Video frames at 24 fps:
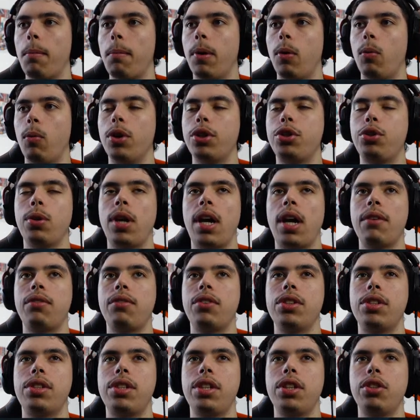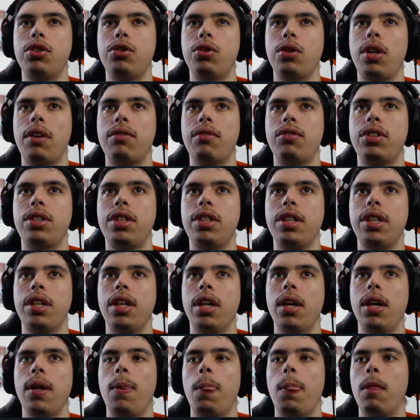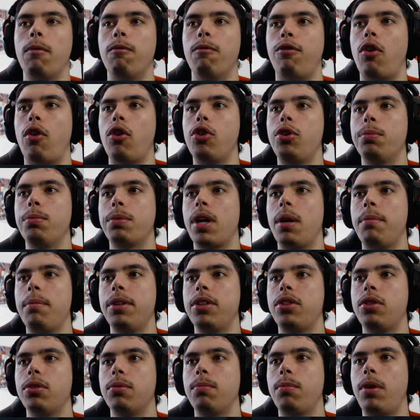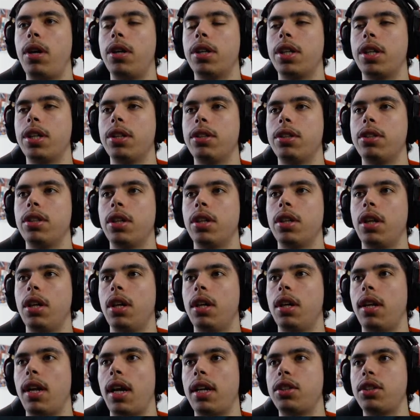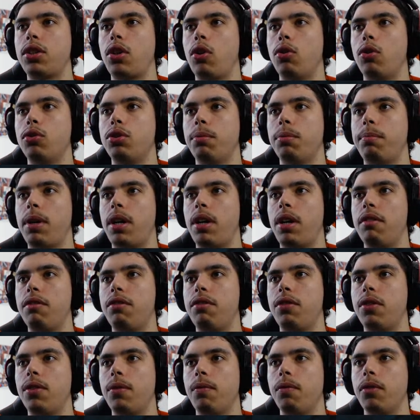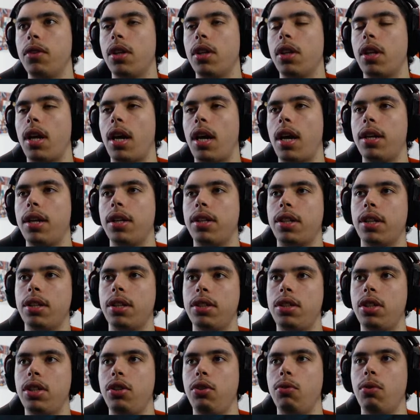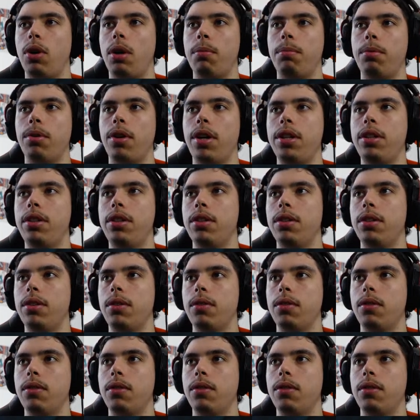But what you'll have to see is you'll have to see volume come into the market, nice close above, and continue up, right?